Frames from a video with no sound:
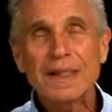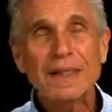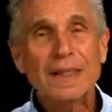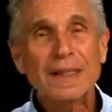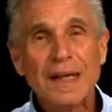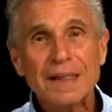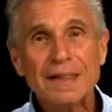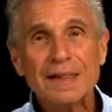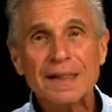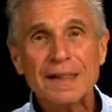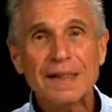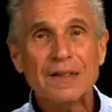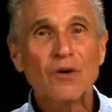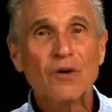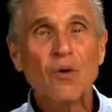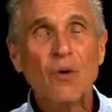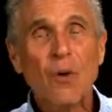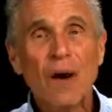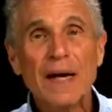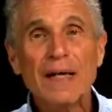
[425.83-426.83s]
nothing
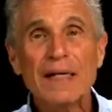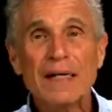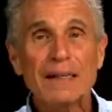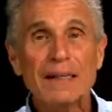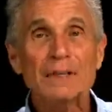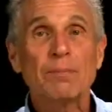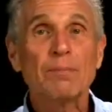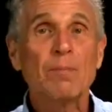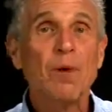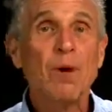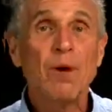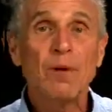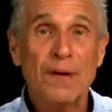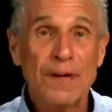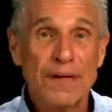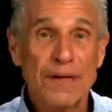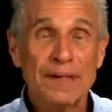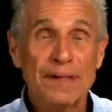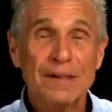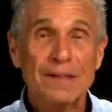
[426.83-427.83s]
quite as
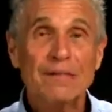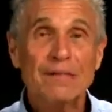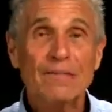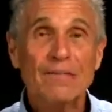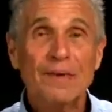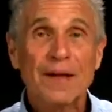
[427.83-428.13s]
boring